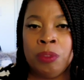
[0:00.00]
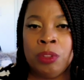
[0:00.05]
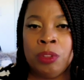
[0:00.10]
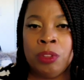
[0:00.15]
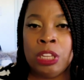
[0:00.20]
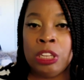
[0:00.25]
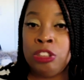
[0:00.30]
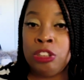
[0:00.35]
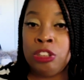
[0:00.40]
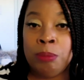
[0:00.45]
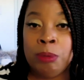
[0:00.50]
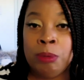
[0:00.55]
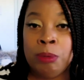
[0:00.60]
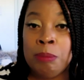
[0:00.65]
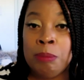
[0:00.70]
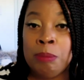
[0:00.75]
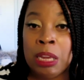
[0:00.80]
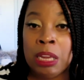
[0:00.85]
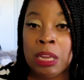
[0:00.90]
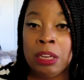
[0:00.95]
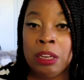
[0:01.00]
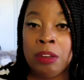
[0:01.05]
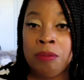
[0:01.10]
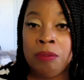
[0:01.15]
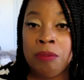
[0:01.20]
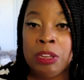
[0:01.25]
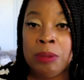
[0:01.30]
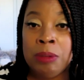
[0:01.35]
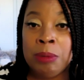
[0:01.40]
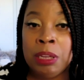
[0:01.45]
They shall be male and
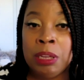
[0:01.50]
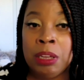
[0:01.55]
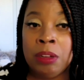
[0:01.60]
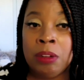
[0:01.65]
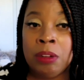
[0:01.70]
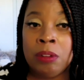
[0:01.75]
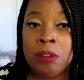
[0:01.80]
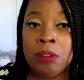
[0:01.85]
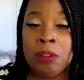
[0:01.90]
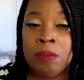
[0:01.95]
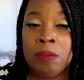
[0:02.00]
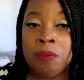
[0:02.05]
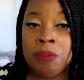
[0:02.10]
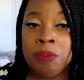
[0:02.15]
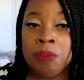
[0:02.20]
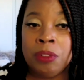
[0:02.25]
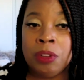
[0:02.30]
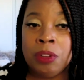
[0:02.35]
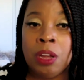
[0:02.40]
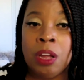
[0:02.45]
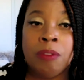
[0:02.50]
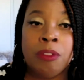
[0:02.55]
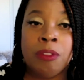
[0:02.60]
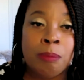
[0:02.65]
female, of